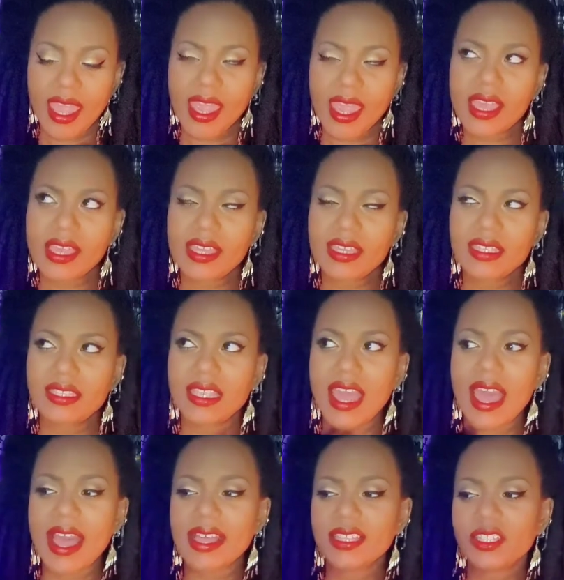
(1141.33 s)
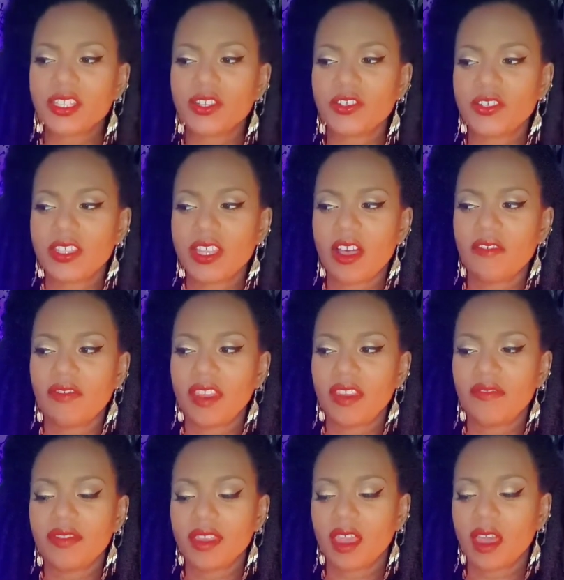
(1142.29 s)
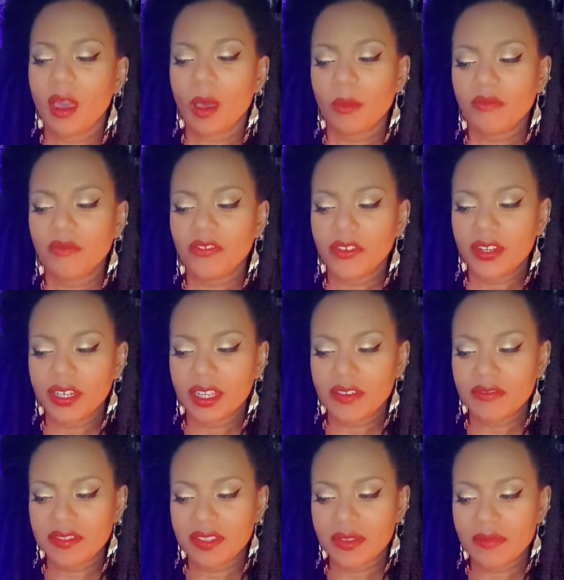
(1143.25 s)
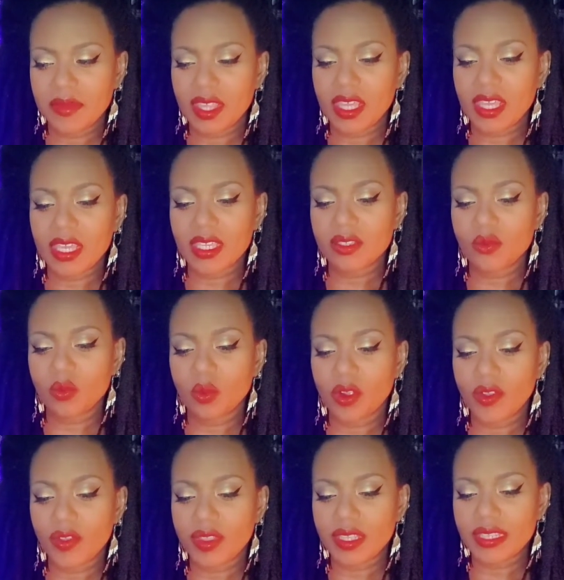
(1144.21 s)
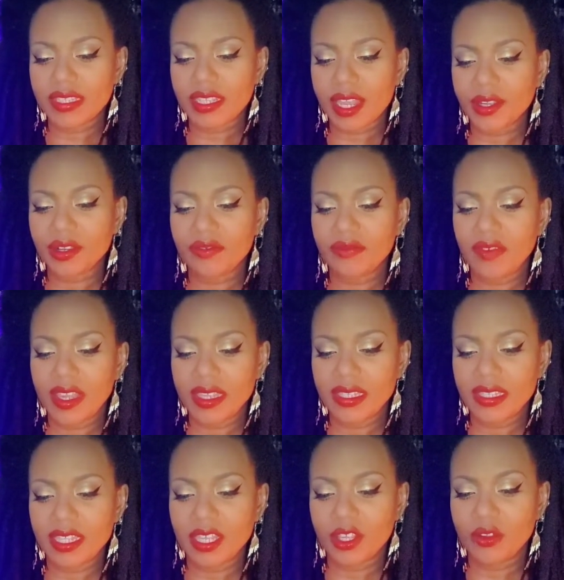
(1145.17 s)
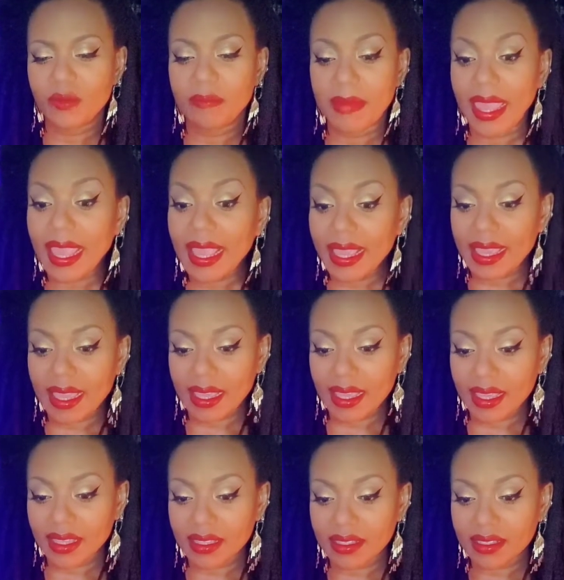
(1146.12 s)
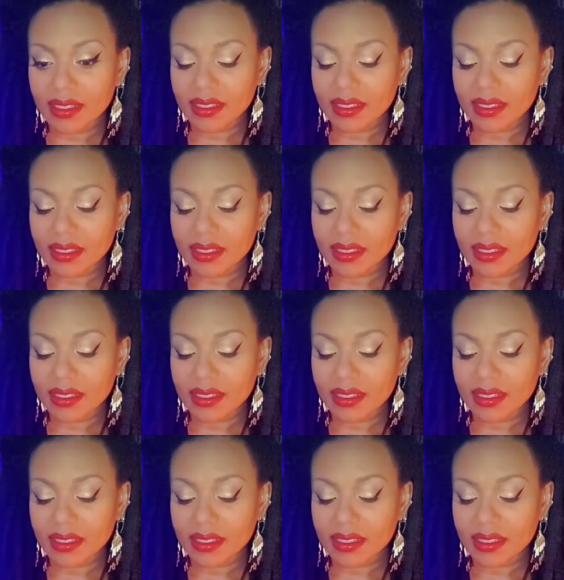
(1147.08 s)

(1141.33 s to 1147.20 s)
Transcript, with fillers: And ask yourself if the comfort of something is worth the sacrifice that you're making